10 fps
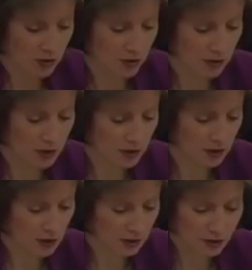are
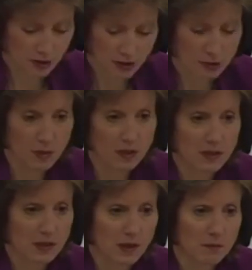occurring,
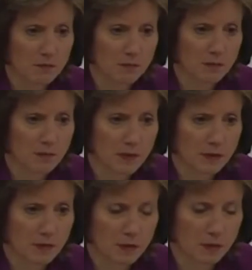but
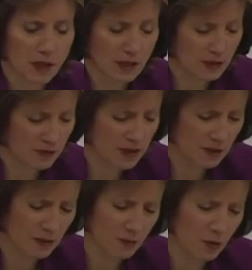I would like to visit
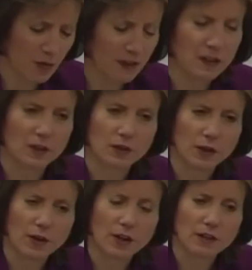with you more about the
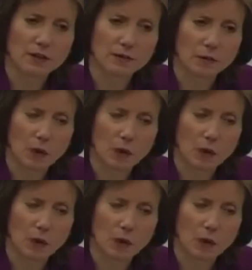concurrent.